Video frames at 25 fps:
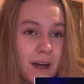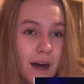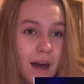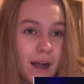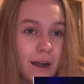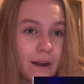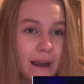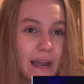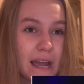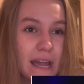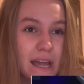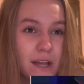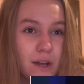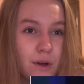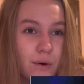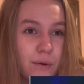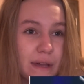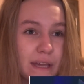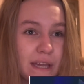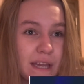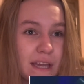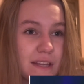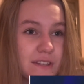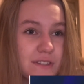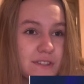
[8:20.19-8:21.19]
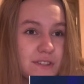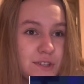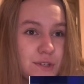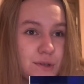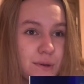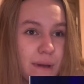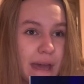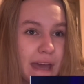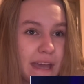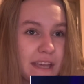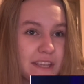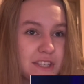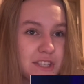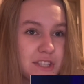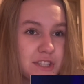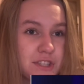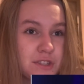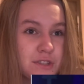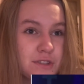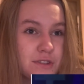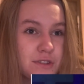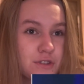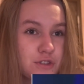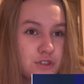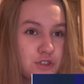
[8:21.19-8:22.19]
All right, going into a
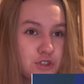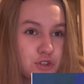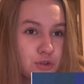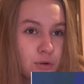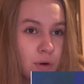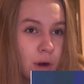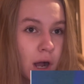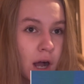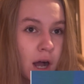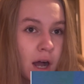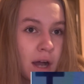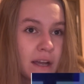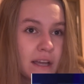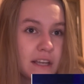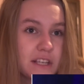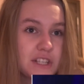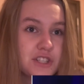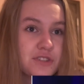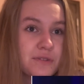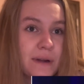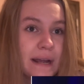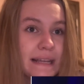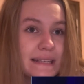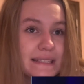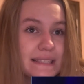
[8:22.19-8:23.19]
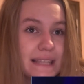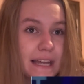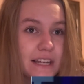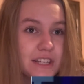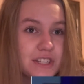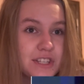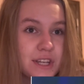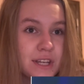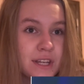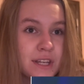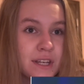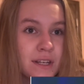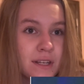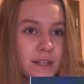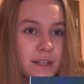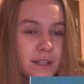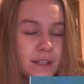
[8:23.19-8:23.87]
strong strike section.